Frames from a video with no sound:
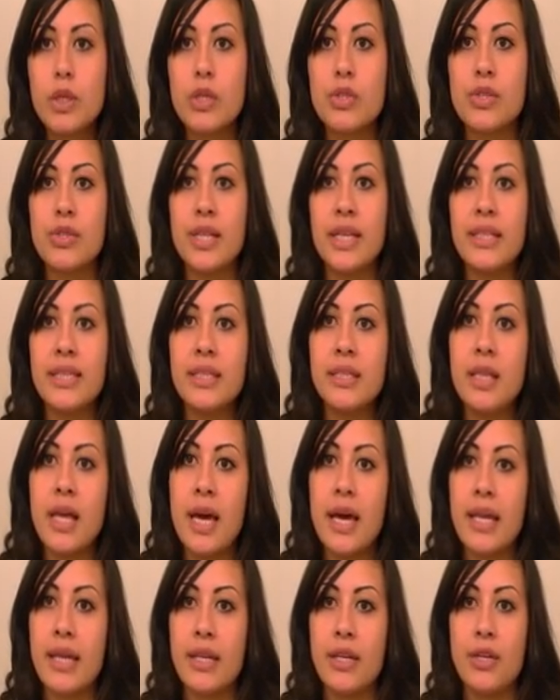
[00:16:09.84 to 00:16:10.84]
So that's a
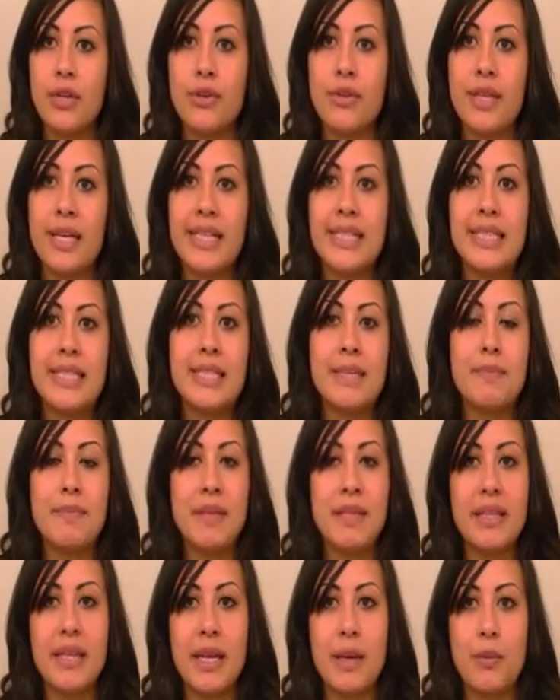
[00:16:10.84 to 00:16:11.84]
lot, you know, that's
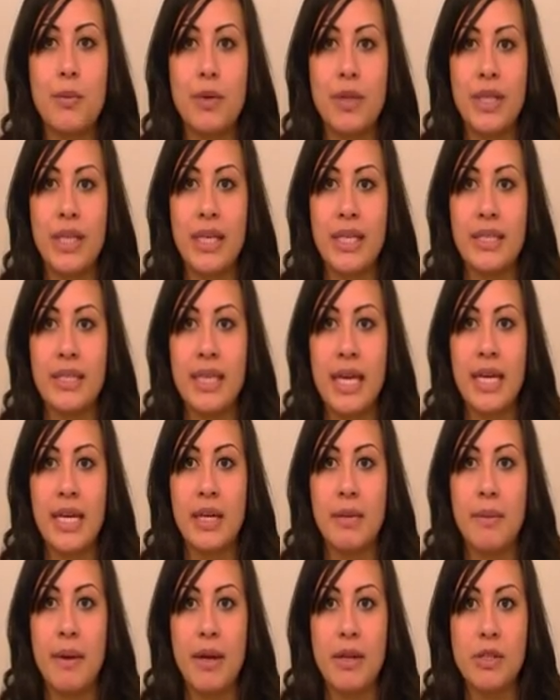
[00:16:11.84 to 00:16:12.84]
something that I'm really
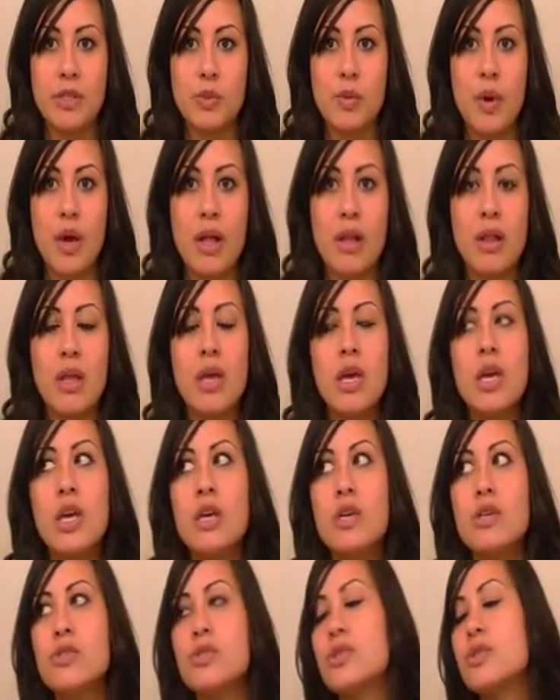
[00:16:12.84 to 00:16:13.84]
excited about as well.
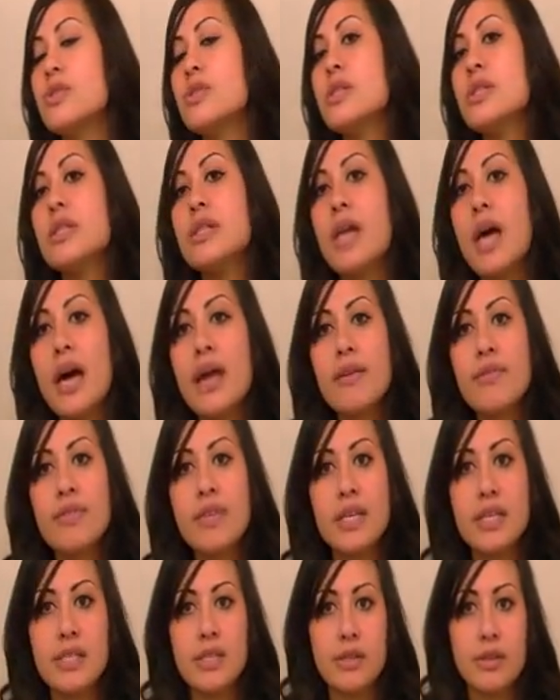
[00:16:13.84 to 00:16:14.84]
So there's a lot of
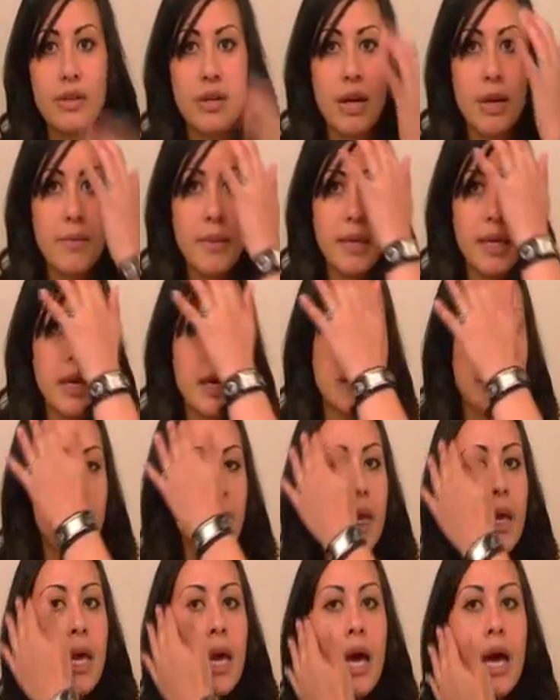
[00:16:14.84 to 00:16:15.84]
things that are coming up.
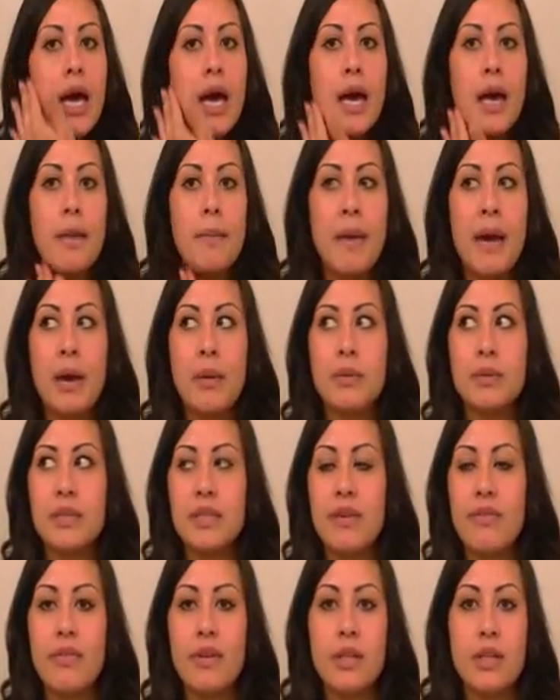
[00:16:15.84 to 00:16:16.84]
I will
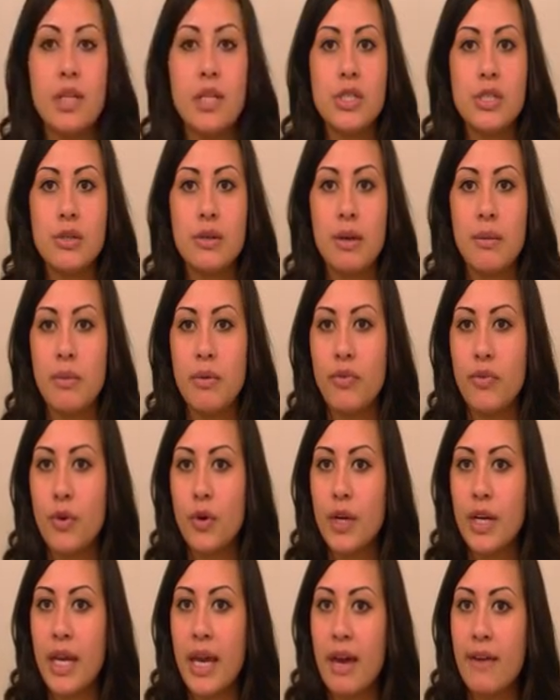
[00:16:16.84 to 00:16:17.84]
definitely do a
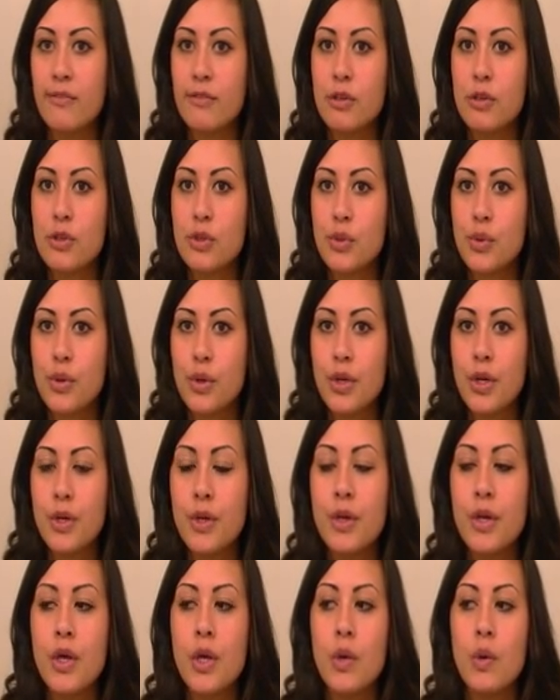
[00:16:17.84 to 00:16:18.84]
before and after
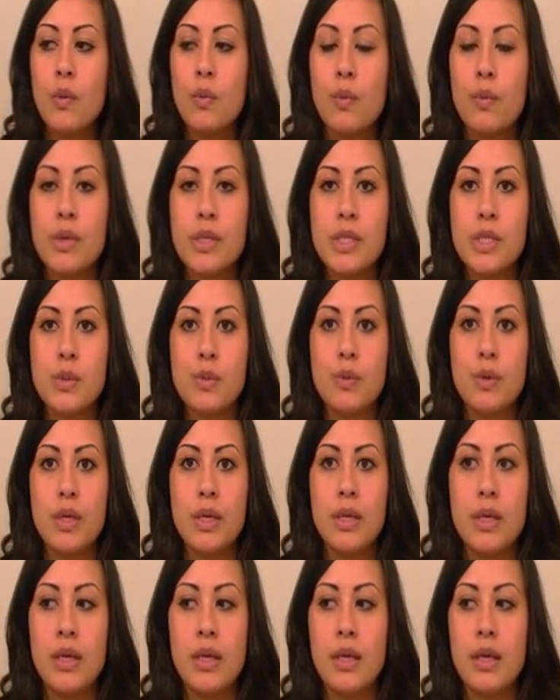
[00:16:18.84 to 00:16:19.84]
tour once
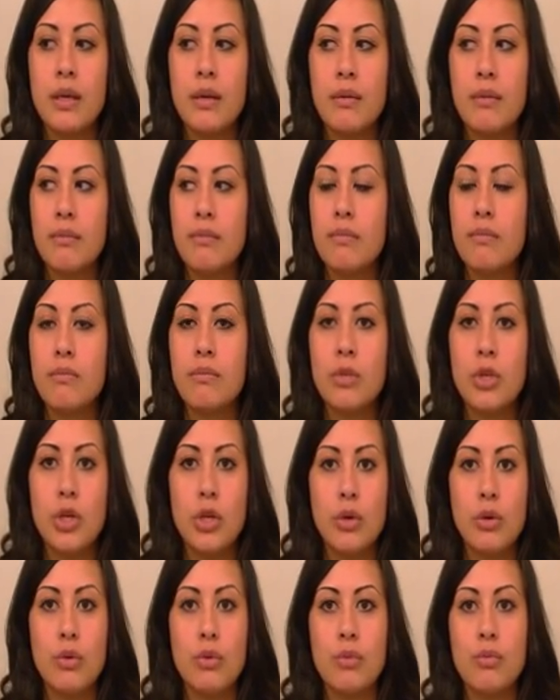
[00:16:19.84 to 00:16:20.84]
we, you
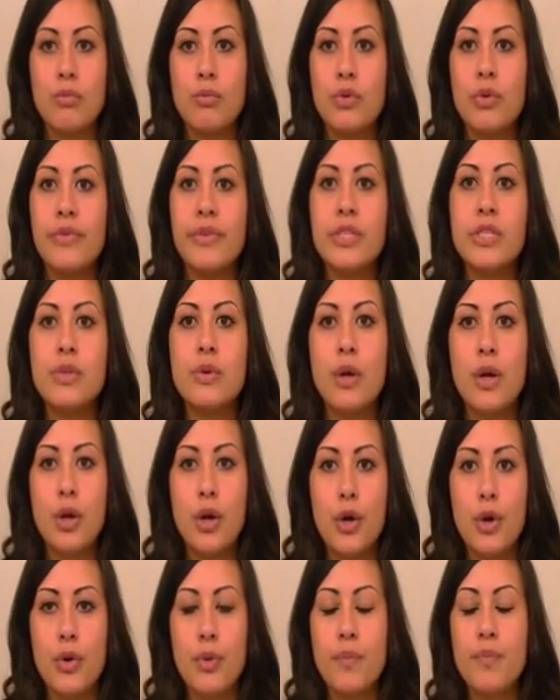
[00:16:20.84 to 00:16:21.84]
know, move into our
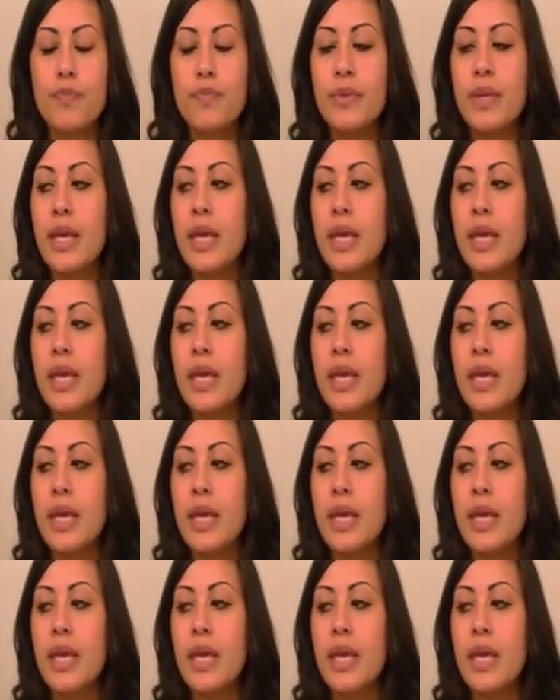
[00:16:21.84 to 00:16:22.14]
home.